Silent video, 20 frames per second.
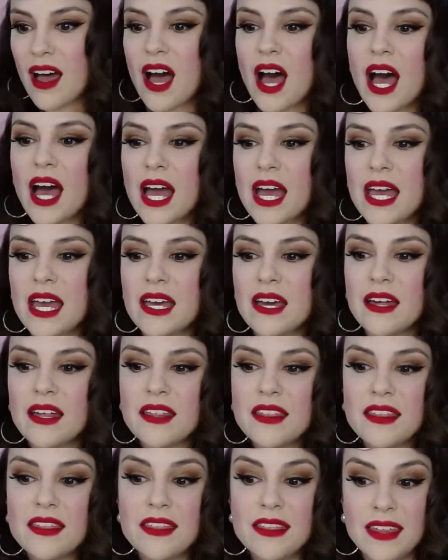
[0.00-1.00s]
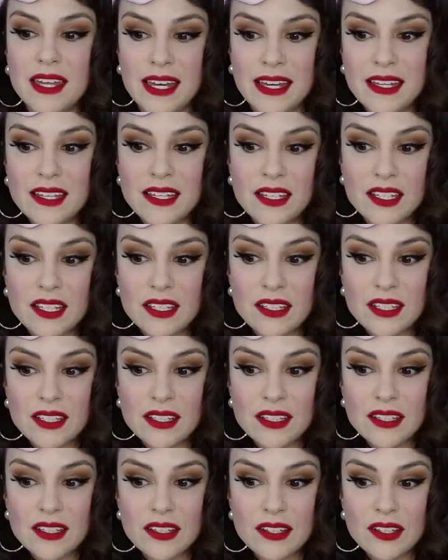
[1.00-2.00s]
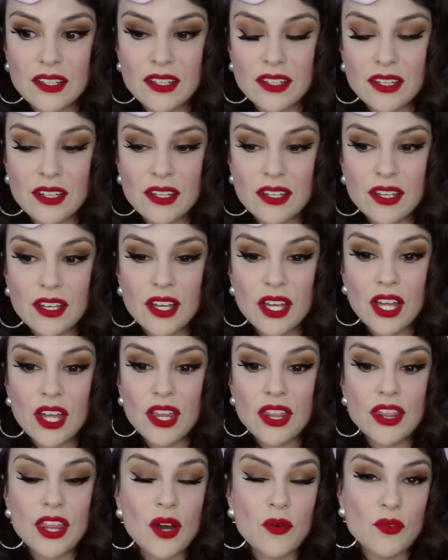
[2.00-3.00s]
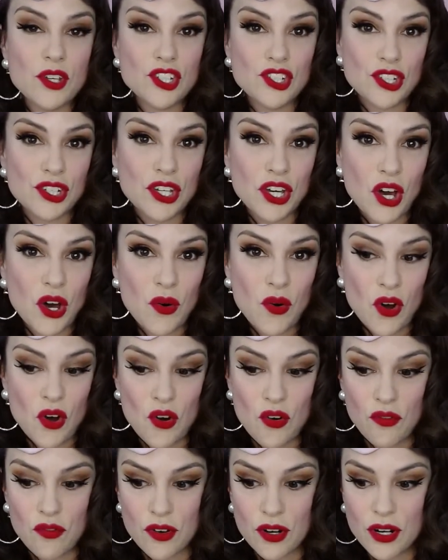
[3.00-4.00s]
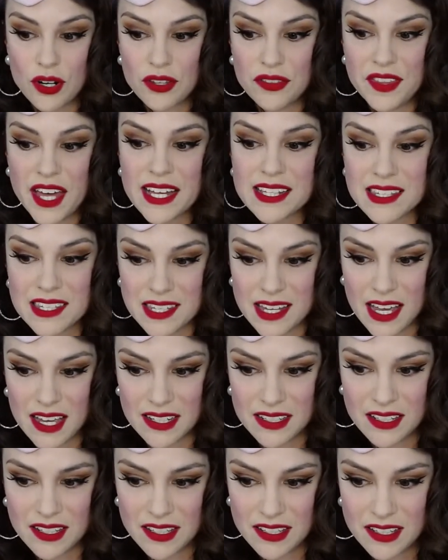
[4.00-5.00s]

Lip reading: I think that we should go over, that said,